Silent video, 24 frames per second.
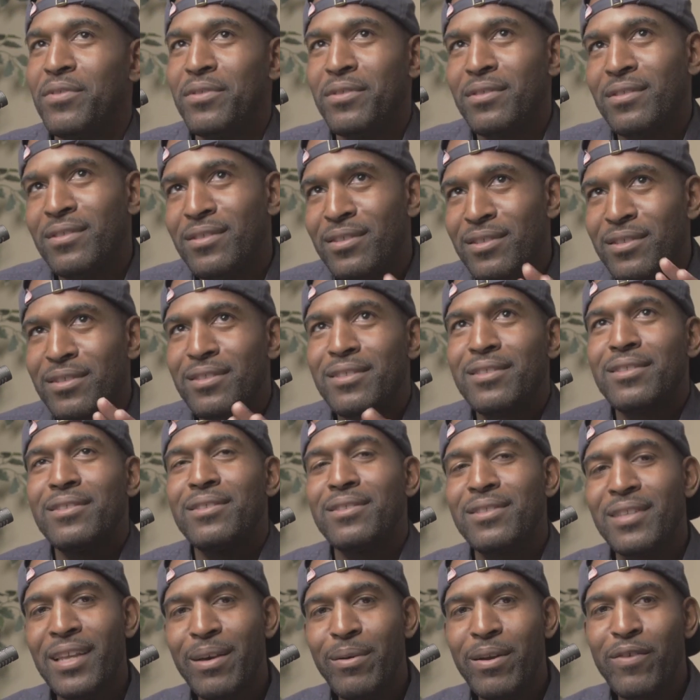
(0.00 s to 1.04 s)
just stay
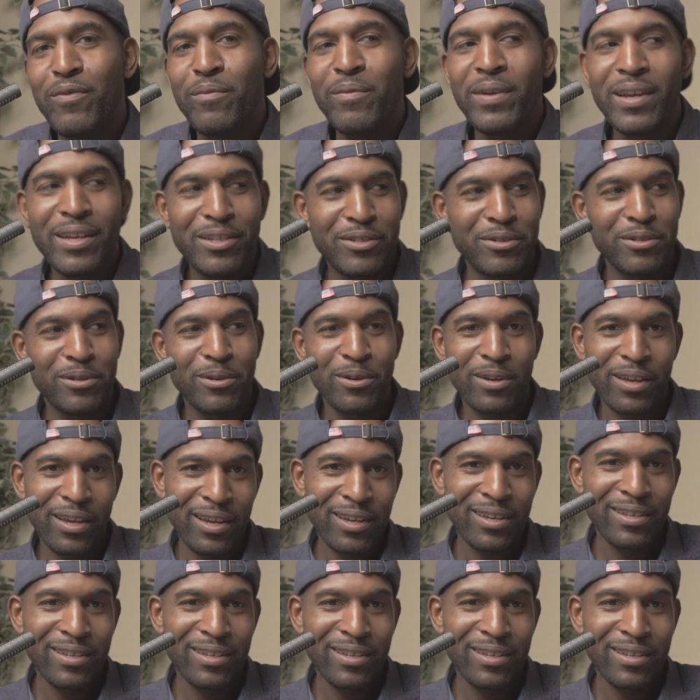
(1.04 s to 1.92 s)
away from Andrew, okay? Because